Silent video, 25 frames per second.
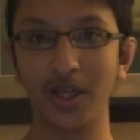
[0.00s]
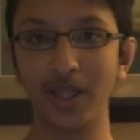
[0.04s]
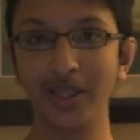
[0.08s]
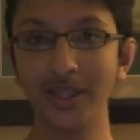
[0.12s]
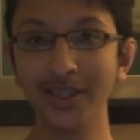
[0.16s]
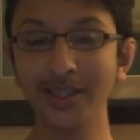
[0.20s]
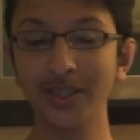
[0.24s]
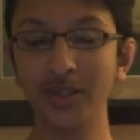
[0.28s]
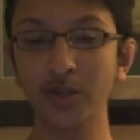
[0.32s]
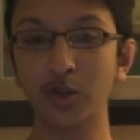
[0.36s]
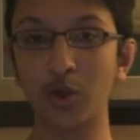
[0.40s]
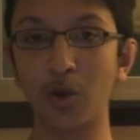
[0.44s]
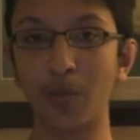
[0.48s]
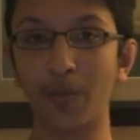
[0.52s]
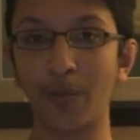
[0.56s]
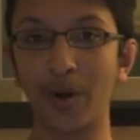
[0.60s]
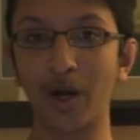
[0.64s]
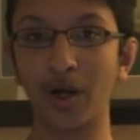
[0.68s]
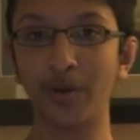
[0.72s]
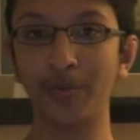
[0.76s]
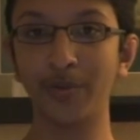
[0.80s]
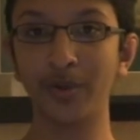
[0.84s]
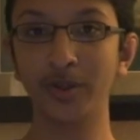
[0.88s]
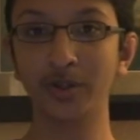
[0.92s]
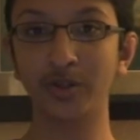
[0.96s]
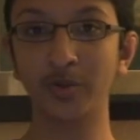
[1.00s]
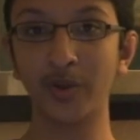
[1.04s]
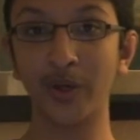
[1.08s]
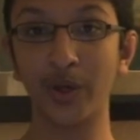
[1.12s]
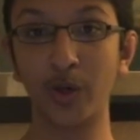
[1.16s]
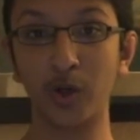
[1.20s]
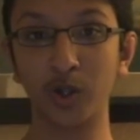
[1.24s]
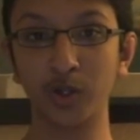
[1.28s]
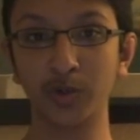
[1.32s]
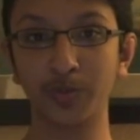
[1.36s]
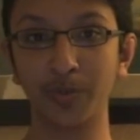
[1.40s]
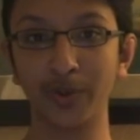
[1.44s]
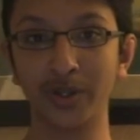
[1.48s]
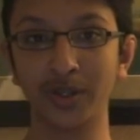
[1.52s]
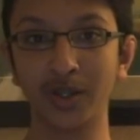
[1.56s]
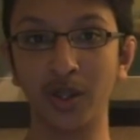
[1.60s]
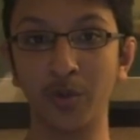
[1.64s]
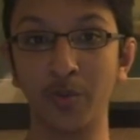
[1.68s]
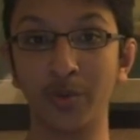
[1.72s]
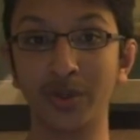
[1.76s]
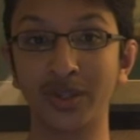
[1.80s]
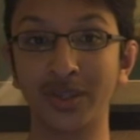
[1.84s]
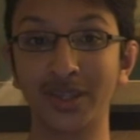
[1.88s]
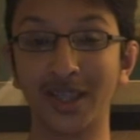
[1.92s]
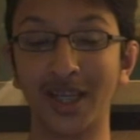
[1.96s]
This is comparable to a hospital,
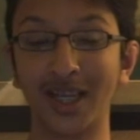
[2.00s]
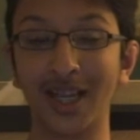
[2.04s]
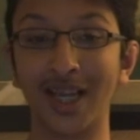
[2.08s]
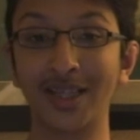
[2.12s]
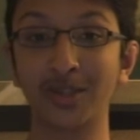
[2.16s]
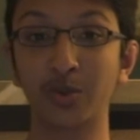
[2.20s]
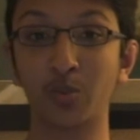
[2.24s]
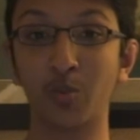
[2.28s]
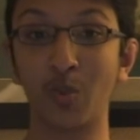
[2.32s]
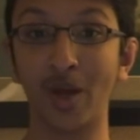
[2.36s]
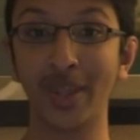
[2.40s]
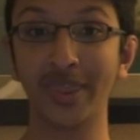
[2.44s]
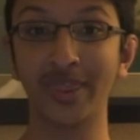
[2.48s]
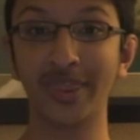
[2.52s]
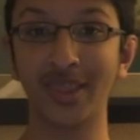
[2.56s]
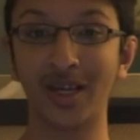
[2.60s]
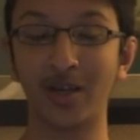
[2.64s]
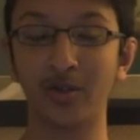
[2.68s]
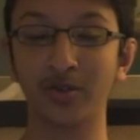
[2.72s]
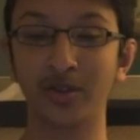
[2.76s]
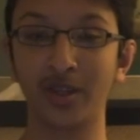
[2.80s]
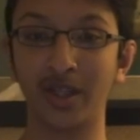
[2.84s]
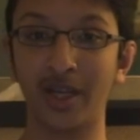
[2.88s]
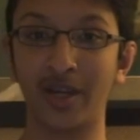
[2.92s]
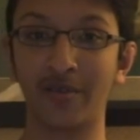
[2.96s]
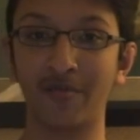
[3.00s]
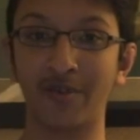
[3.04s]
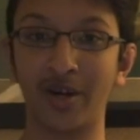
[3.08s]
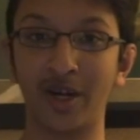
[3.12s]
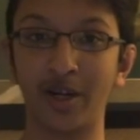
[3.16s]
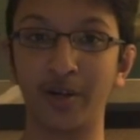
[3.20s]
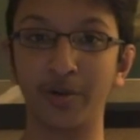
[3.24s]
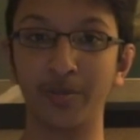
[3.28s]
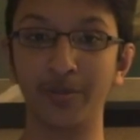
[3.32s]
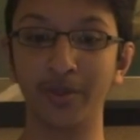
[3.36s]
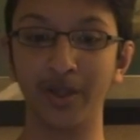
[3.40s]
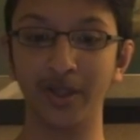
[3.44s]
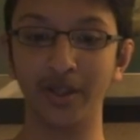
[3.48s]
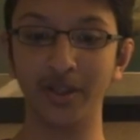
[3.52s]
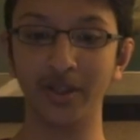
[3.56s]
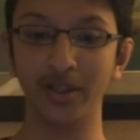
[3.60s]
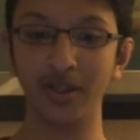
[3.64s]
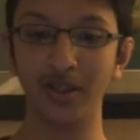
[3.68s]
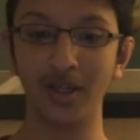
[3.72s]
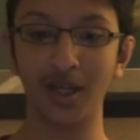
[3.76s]
which is a class 1000 environment,